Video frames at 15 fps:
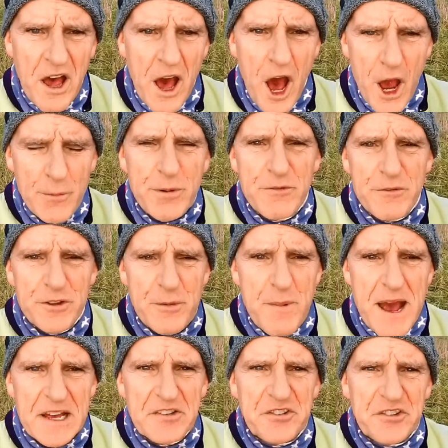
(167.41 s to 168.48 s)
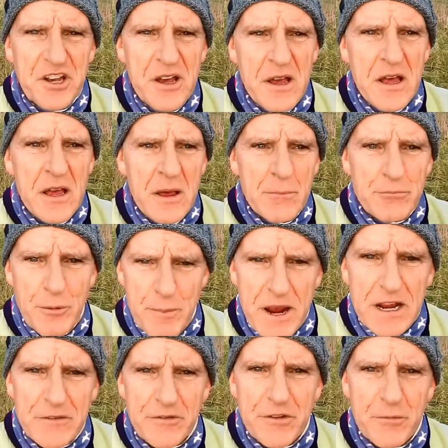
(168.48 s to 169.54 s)
hoping for the best,
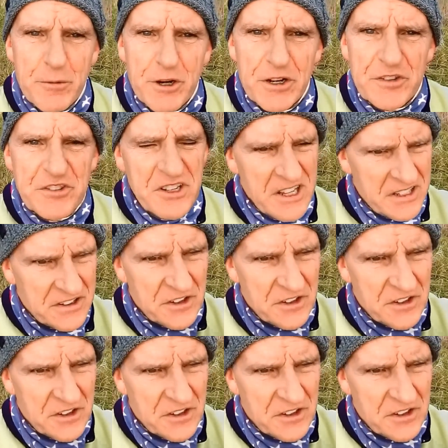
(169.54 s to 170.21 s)
prepared for the worst.